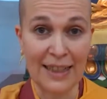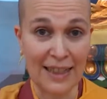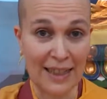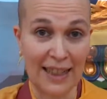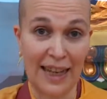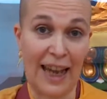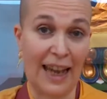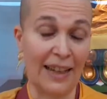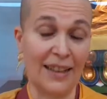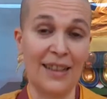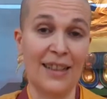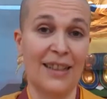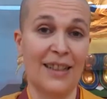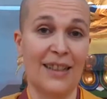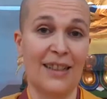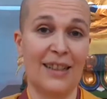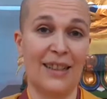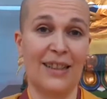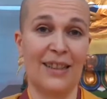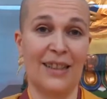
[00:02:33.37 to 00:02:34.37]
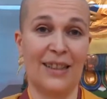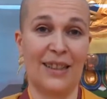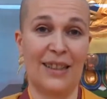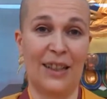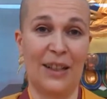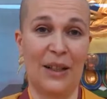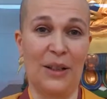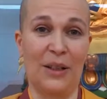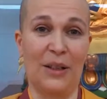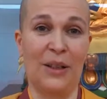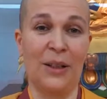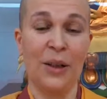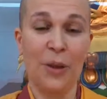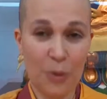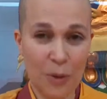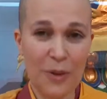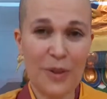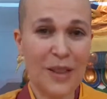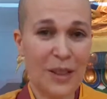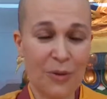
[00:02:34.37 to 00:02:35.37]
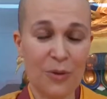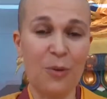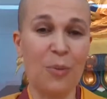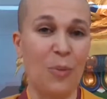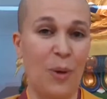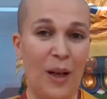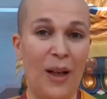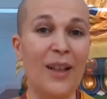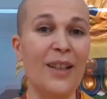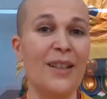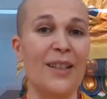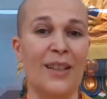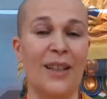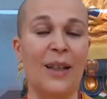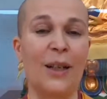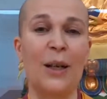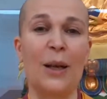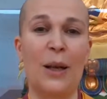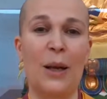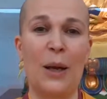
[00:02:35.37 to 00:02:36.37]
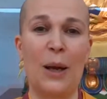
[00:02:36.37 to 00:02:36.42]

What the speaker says: to the next, we're a different person.